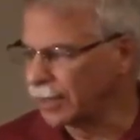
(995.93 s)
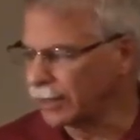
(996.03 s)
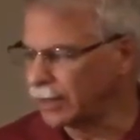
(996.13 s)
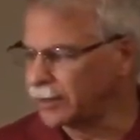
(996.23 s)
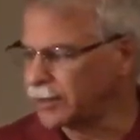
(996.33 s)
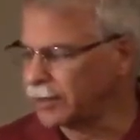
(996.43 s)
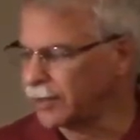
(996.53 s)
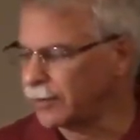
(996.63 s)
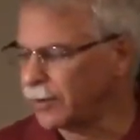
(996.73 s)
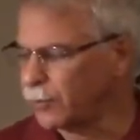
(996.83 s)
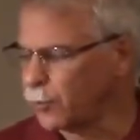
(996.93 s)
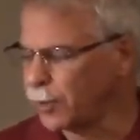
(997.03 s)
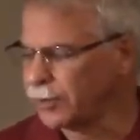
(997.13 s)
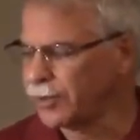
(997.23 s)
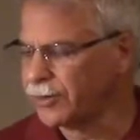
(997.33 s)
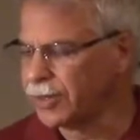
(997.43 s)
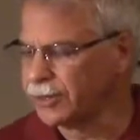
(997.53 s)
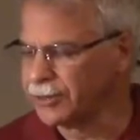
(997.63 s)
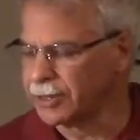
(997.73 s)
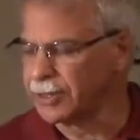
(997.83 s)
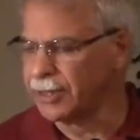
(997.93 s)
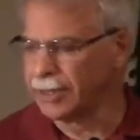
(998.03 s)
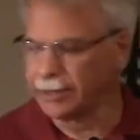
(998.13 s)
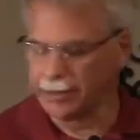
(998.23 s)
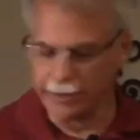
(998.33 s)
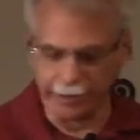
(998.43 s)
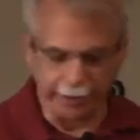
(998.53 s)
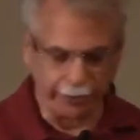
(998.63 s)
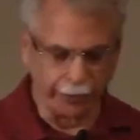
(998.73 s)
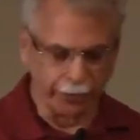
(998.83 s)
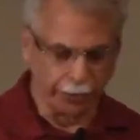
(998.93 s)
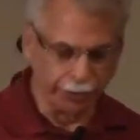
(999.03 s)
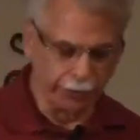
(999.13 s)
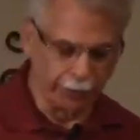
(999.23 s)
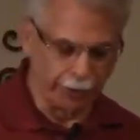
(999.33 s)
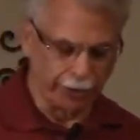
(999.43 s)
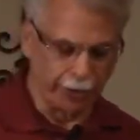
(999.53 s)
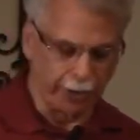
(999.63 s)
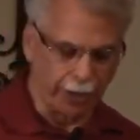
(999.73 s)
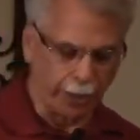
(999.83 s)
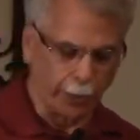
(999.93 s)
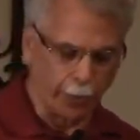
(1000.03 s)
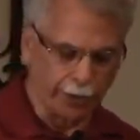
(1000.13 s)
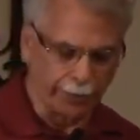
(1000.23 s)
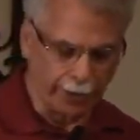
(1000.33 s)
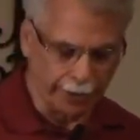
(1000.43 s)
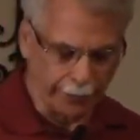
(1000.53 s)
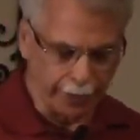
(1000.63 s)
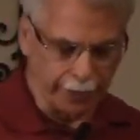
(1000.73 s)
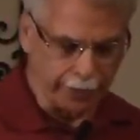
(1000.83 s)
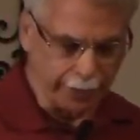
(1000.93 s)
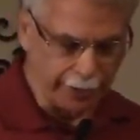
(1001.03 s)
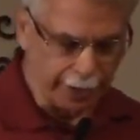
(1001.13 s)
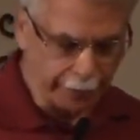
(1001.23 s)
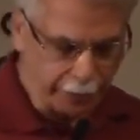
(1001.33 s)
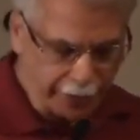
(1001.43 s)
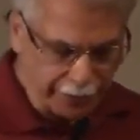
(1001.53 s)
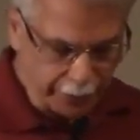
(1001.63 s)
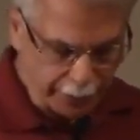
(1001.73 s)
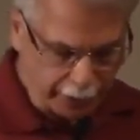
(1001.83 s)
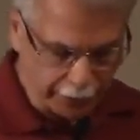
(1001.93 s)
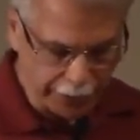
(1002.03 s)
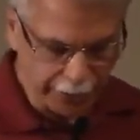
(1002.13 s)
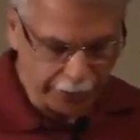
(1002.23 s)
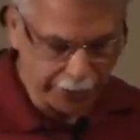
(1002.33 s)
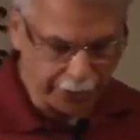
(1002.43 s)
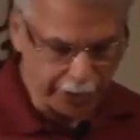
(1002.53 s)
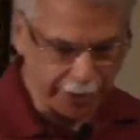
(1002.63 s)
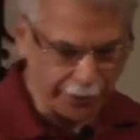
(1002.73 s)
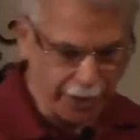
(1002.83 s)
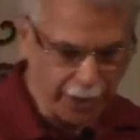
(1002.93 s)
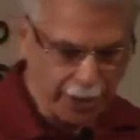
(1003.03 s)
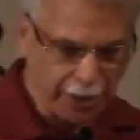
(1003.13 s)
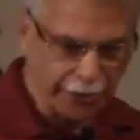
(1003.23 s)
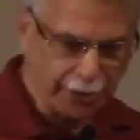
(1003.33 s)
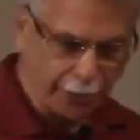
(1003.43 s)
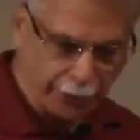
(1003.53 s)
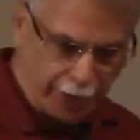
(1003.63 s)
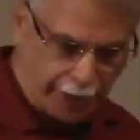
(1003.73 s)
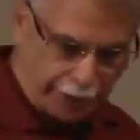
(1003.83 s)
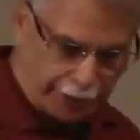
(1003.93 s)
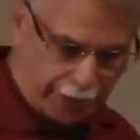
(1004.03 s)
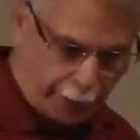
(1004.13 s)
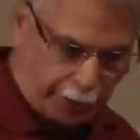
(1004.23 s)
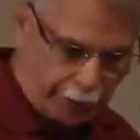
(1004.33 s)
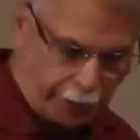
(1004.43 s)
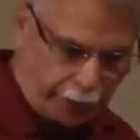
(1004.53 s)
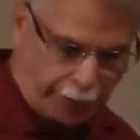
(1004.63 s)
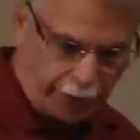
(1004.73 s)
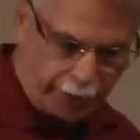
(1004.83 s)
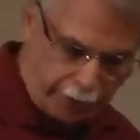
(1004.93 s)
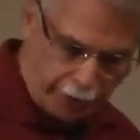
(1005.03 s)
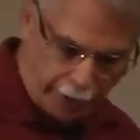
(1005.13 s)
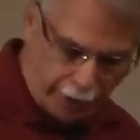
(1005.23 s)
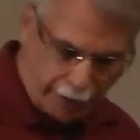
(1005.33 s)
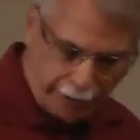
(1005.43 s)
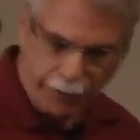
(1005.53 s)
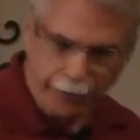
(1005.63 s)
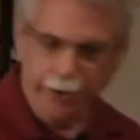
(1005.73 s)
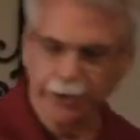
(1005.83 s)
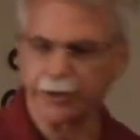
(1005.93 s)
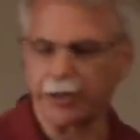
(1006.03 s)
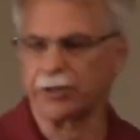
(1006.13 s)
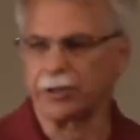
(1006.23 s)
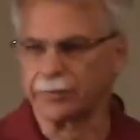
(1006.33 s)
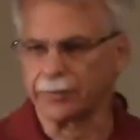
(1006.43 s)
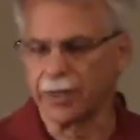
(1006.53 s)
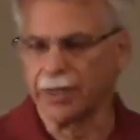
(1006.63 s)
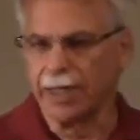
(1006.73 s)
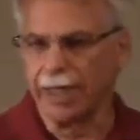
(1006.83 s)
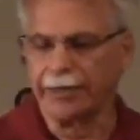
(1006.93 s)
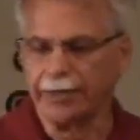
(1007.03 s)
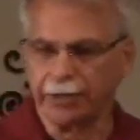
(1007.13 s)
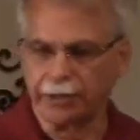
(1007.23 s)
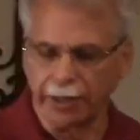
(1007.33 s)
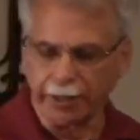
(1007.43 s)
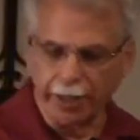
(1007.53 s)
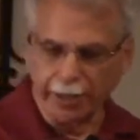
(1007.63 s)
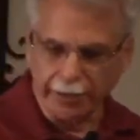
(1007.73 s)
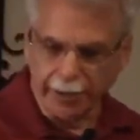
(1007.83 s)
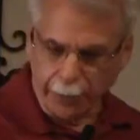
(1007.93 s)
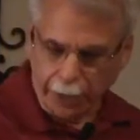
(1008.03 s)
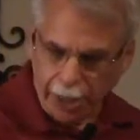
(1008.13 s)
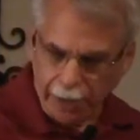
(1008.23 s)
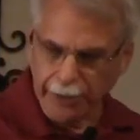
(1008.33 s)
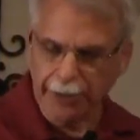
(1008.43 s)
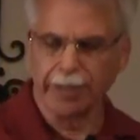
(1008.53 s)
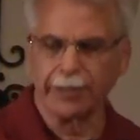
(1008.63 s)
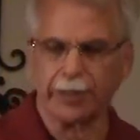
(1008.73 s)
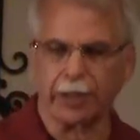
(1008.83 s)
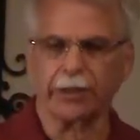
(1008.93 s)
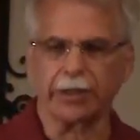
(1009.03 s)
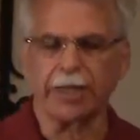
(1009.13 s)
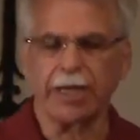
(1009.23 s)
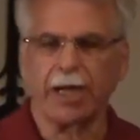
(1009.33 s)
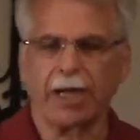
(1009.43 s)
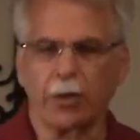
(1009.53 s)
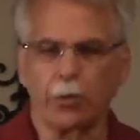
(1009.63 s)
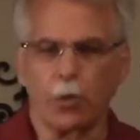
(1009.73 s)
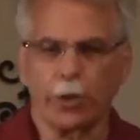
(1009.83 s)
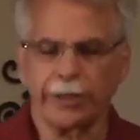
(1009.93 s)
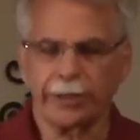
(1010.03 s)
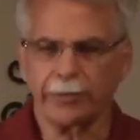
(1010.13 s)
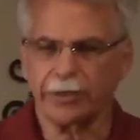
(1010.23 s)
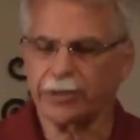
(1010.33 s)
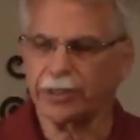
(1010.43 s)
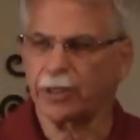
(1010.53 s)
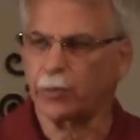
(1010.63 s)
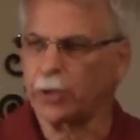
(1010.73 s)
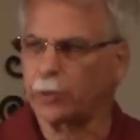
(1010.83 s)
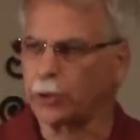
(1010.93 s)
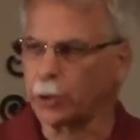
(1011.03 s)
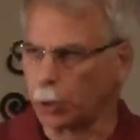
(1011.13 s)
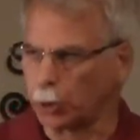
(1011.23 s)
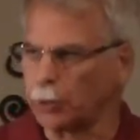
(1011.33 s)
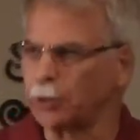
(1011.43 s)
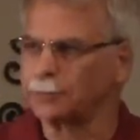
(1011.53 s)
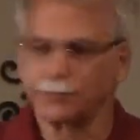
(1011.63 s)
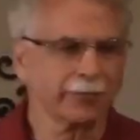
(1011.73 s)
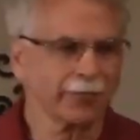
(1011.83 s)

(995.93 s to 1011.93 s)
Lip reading: And one of the things that God did, which I wanted my non-believing parents to see, is that when I joined this organization, and when Colleen and I got married, I wanted them to see that we were normal.